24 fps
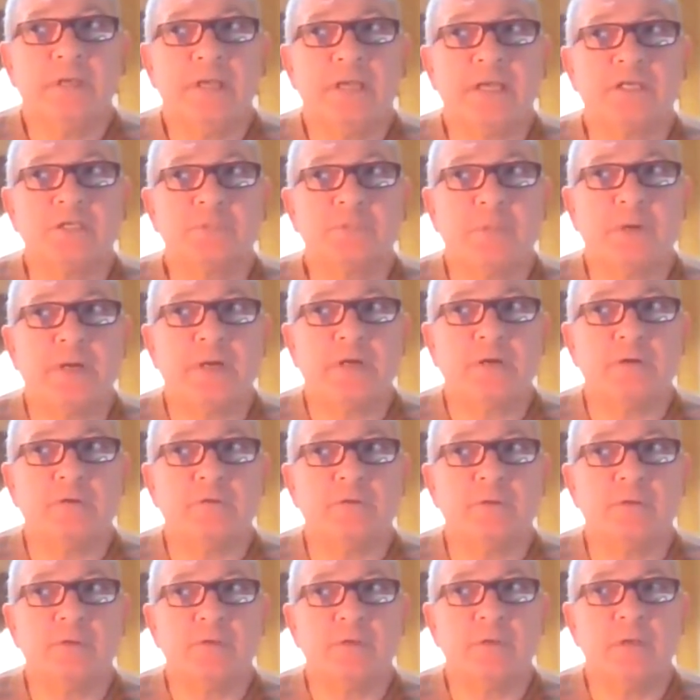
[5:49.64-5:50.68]

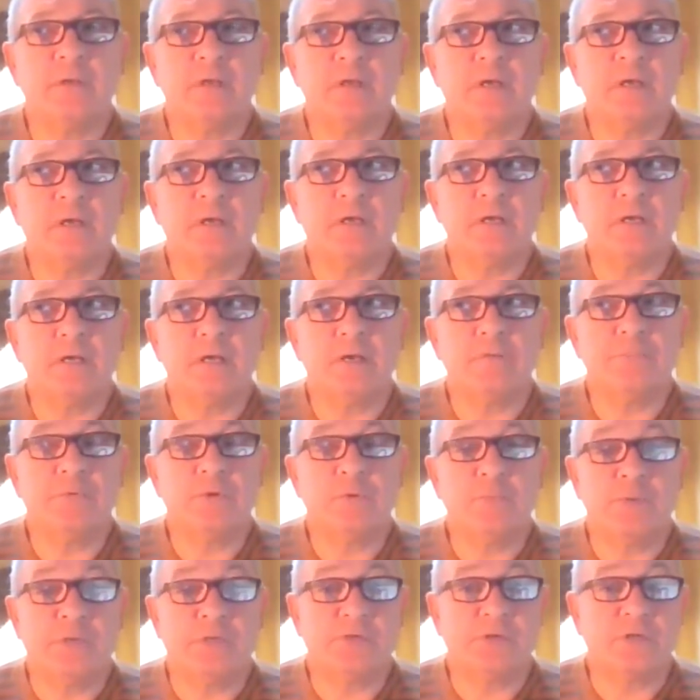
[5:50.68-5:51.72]
expired a
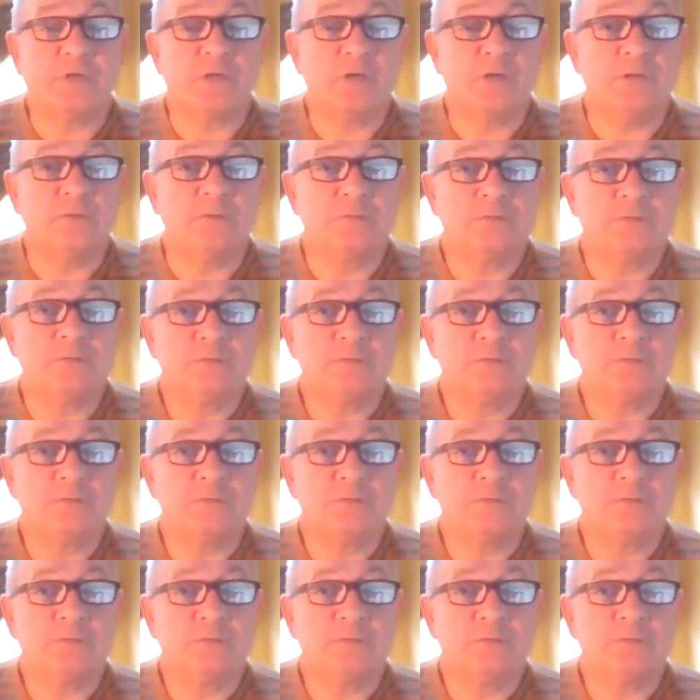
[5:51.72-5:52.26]
few weeks ago.